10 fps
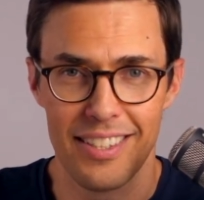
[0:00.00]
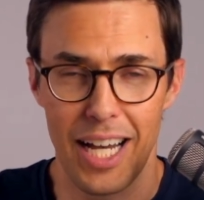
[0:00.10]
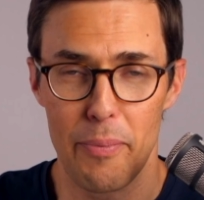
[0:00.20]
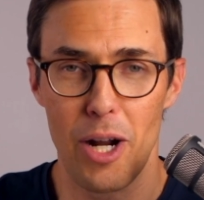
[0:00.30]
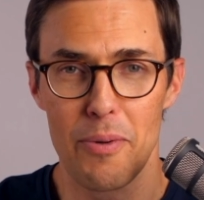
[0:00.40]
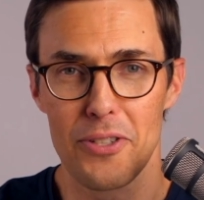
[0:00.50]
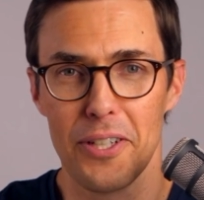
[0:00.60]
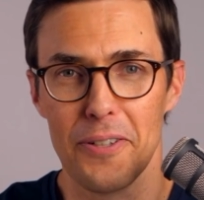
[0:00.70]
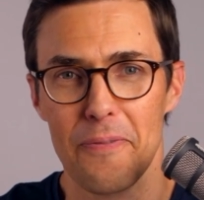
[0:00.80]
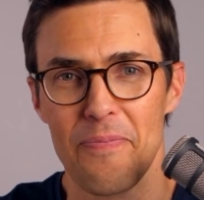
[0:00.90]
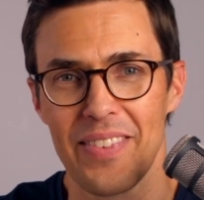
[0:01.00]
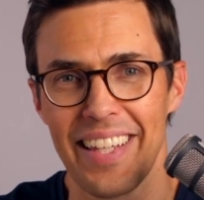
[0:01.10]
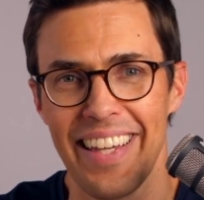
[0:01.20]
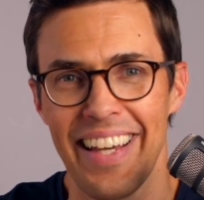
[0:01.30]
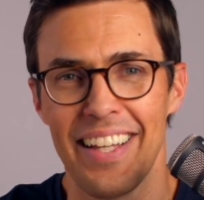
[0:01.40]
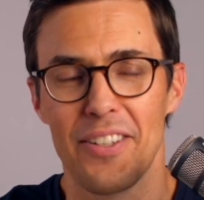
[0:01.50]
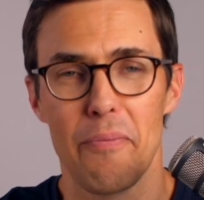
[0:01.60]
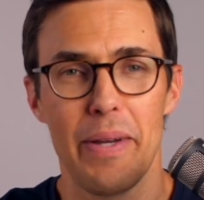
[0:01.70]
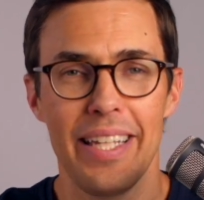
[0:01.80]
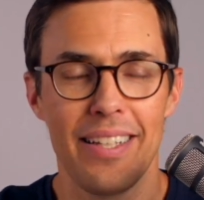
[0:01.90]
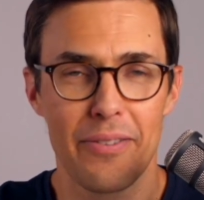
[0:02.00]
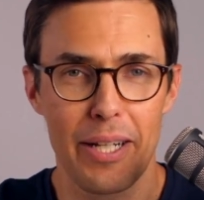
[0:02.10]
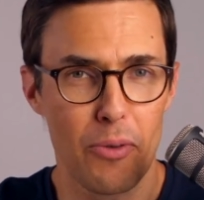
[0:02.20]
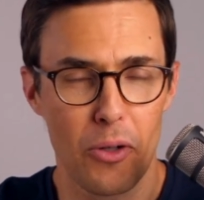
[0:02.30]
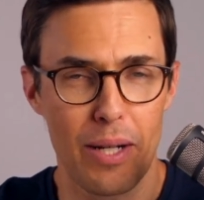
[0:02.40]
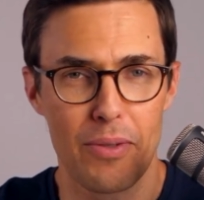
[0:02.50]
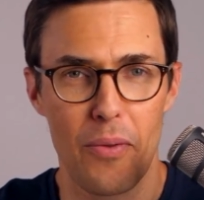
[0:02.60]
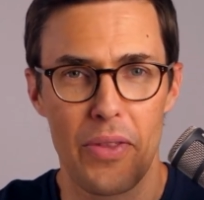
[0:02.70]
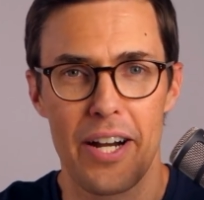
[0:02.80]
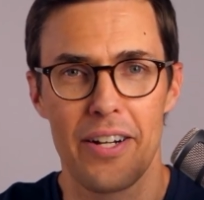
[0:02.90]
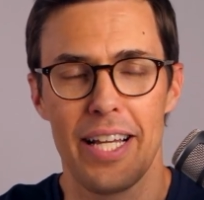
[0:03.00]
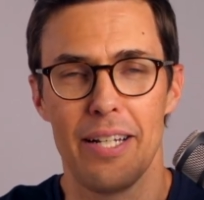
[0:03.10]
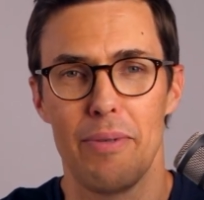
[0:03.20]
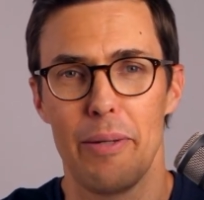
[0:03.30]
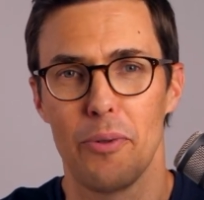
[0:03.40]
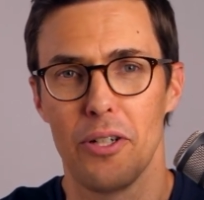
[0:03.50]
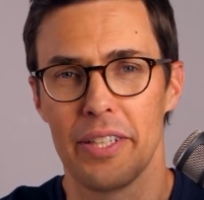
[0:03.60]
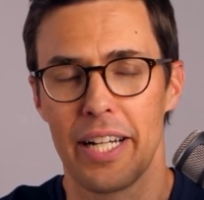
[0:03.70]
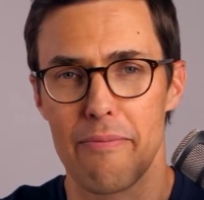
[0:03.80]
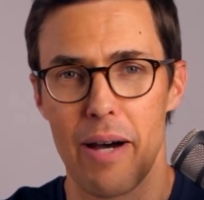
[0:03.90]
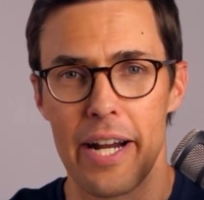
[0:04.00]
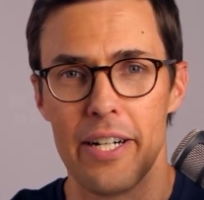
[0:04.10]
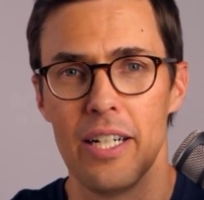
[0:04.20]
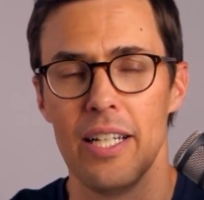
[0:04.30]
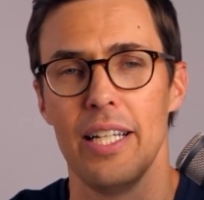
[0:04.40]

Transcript: I promise you. There are many great programs out there and people that I admire,